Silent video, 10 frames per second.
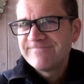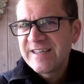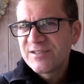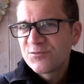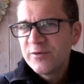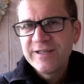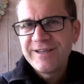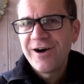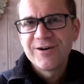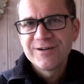it's really
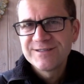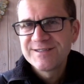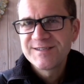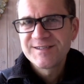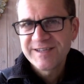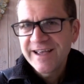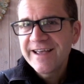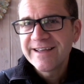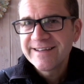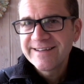hard to
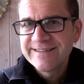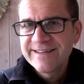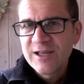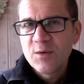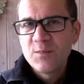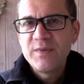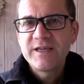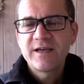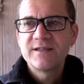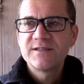say
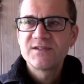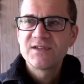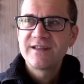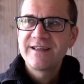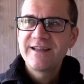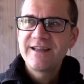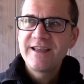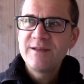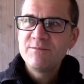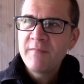because
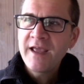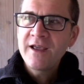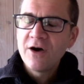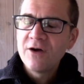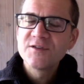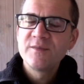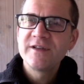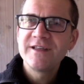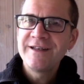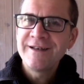it may
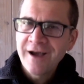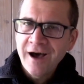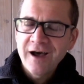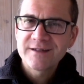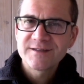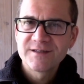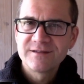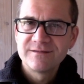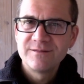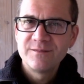ultimately not
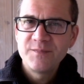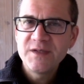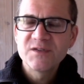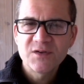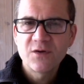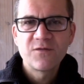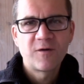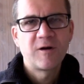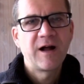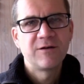be so
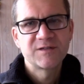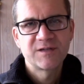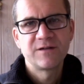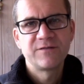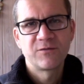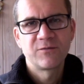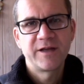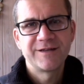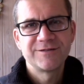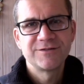far outside of your
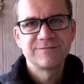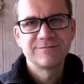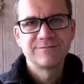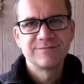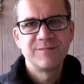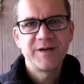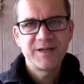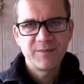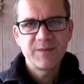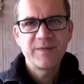range, but
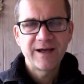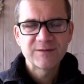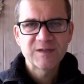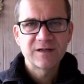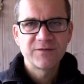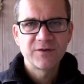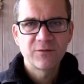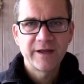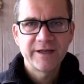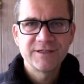it might be outside of your
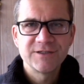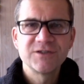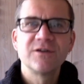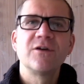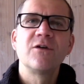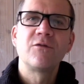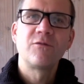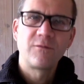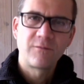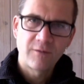range
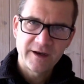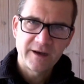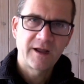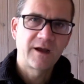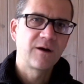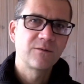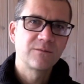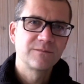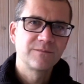right now.